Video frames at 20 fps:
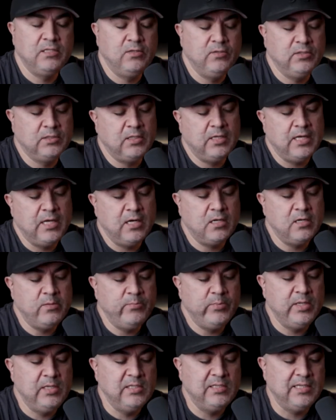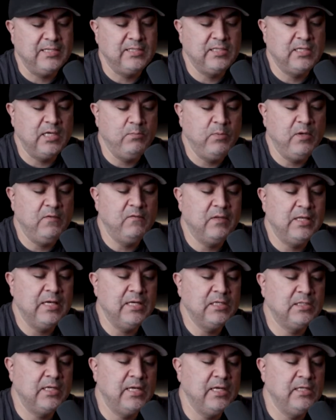There is a lot of companies that send me
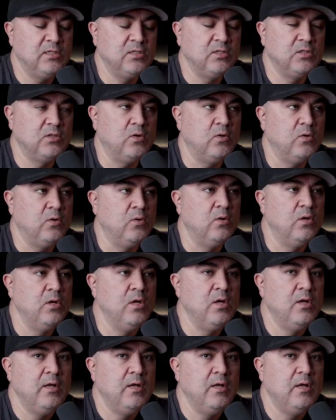flashlights, so